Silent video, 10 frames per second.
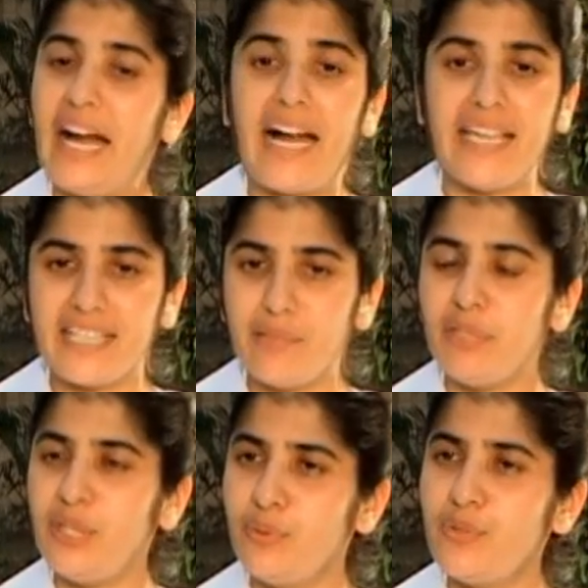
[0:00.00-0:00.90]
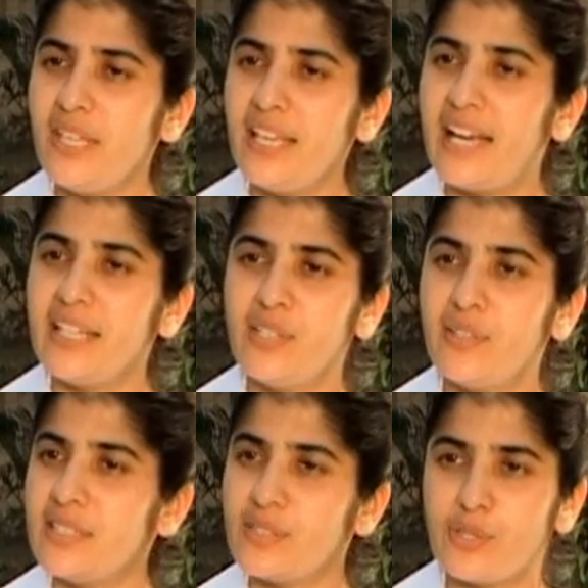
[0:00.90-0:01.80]
I can be using anger
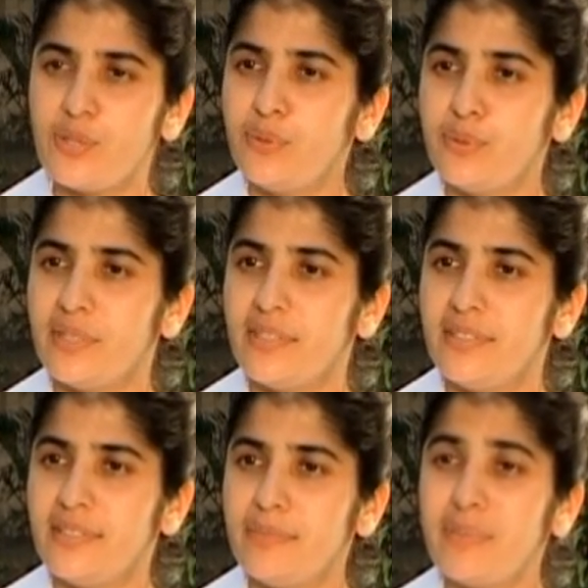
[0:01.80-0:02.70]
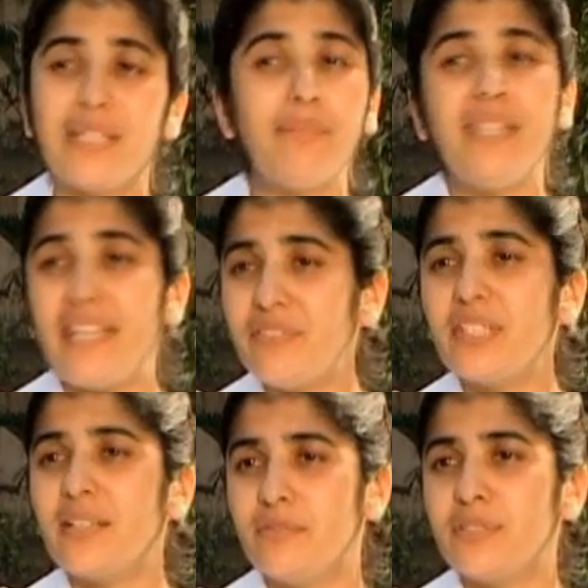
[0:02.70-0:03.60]
as a tool, but I'm never
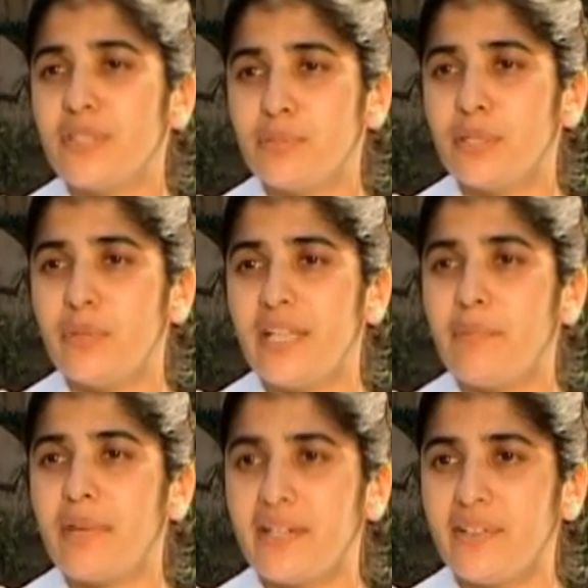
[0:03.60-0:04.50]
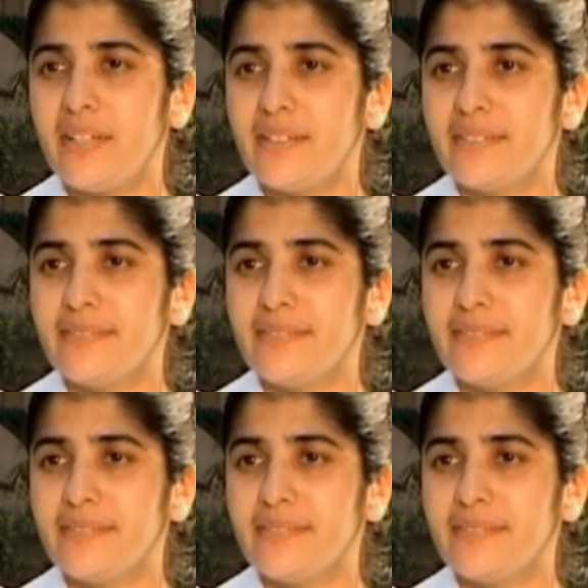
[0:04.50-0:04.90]
comfortable when I'm angry.